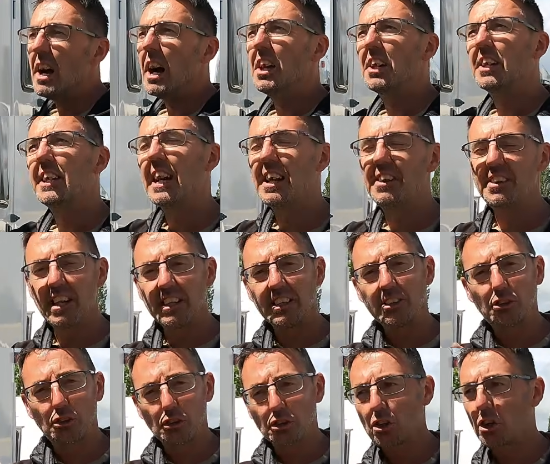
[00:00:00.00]
And again, then
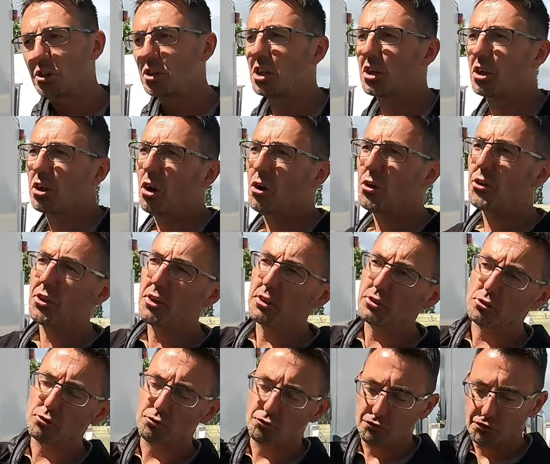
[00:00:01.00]
it's just on your cloth.
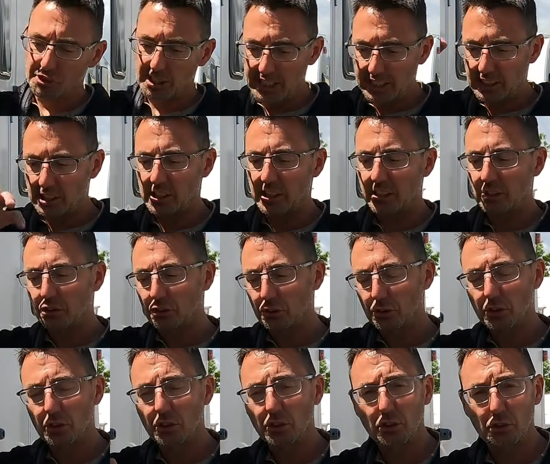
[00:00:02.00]
Read the
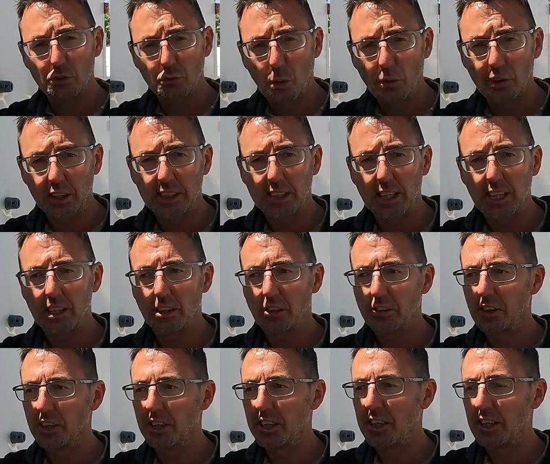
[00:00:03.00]
instructions of what they're saying
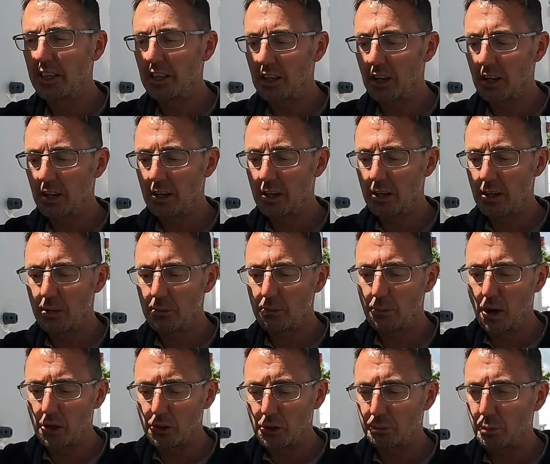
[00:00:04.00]
on
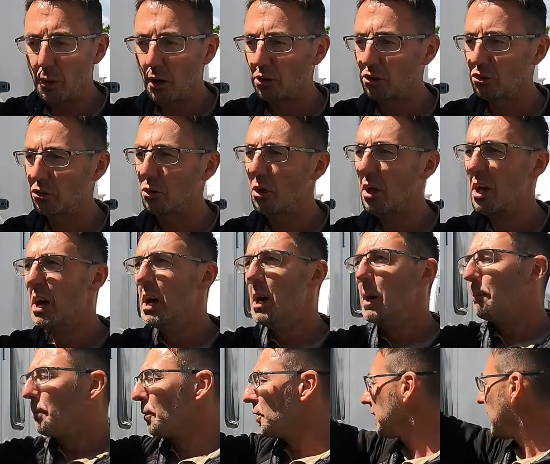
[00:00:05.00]
the bottle. But